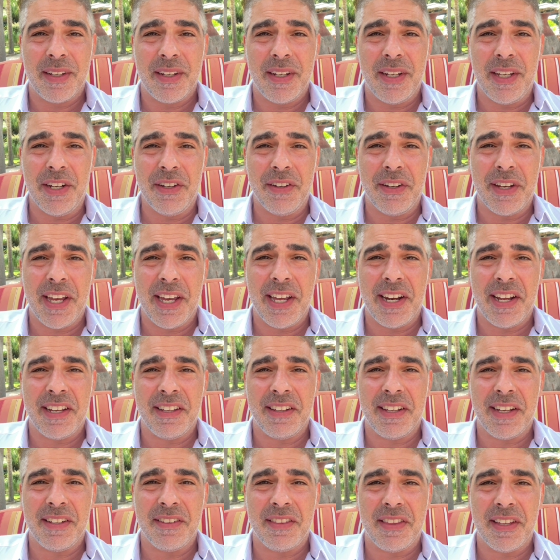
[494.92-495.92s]
know, again,
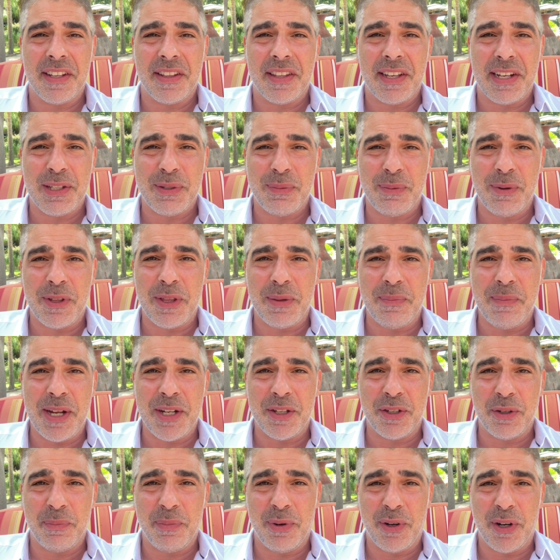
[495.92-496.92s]
I think that's where the
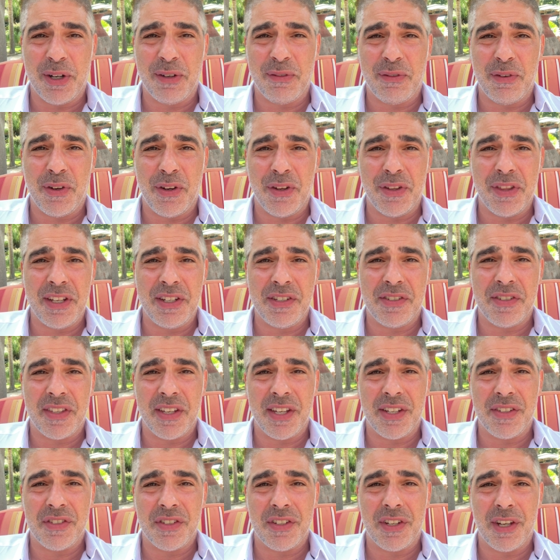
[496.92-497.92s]
mental part of all these
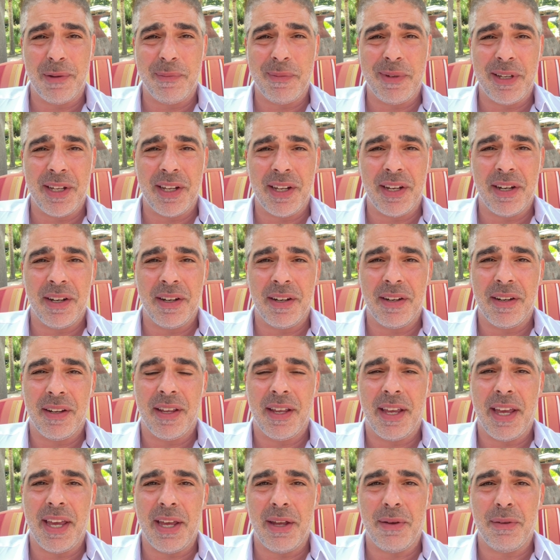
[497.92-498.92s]
things come in.
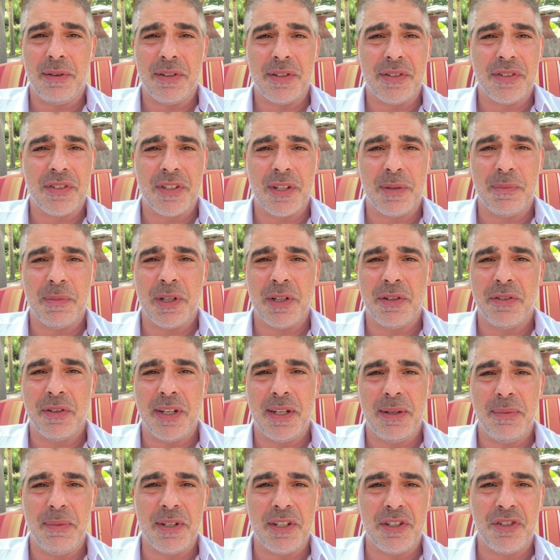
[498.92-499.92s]
Hey, there's some
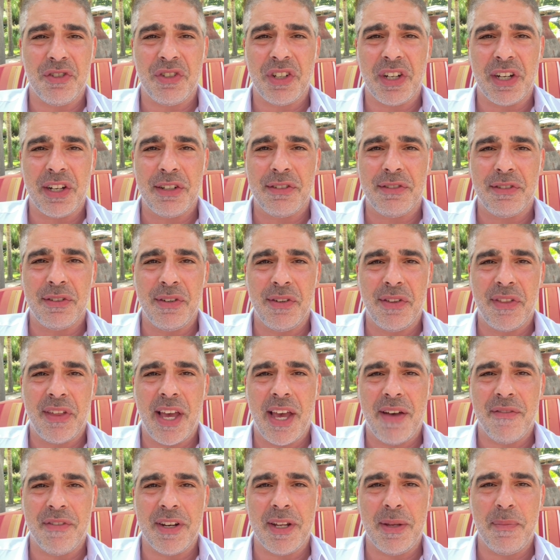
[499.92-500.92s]
degree we can share truth,
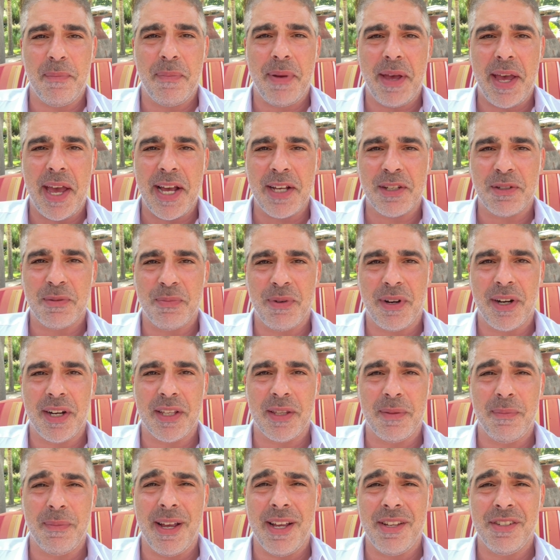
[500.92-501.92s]
have an impact, spreading
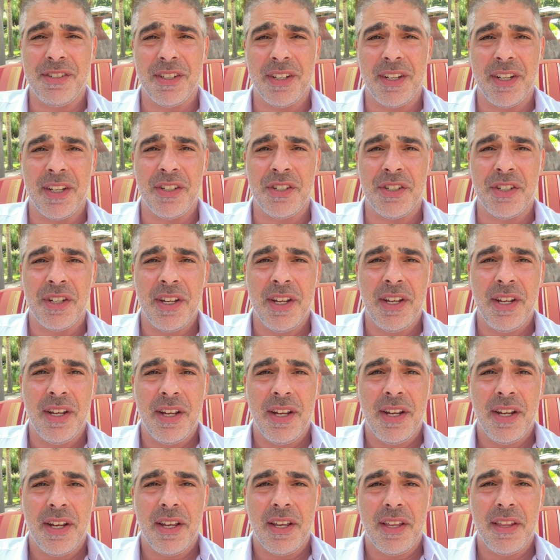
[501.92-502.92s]
the message.
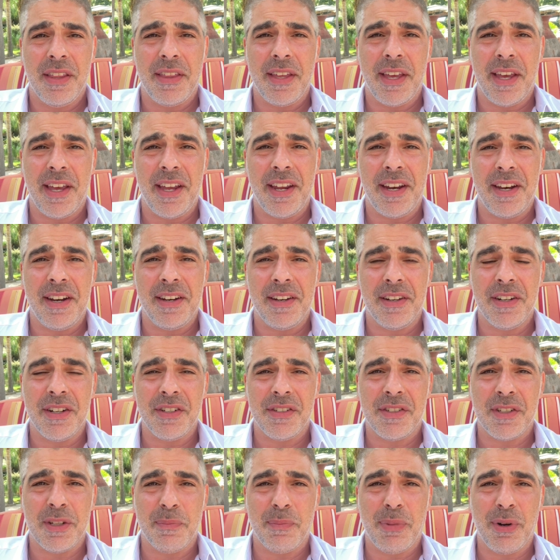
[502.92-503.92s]
Then
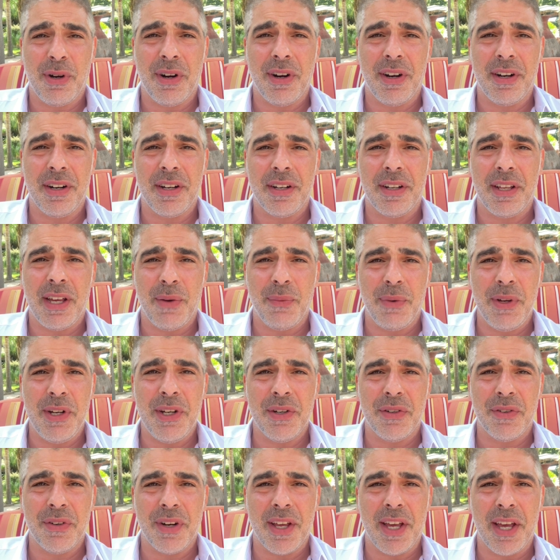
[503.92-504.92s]
there's the part that we
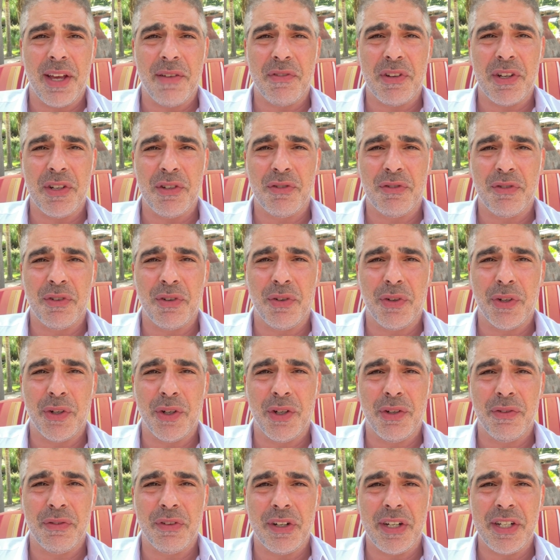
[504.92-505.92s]
don't have control
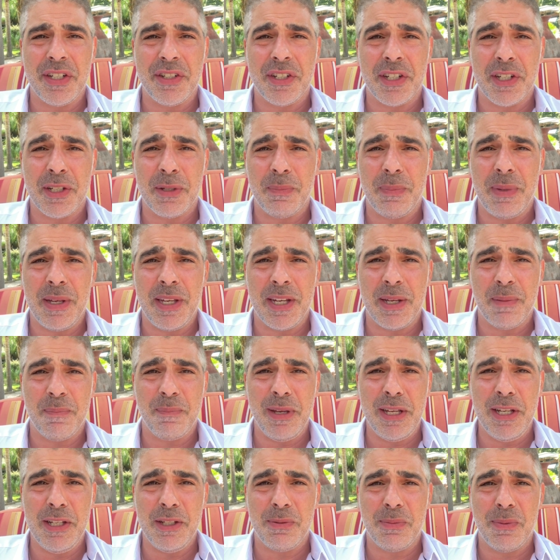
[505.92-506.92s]
over and just being at
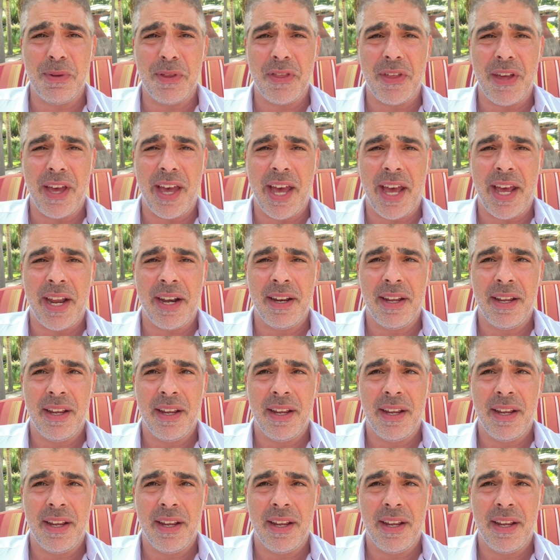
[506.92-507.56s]
peace with that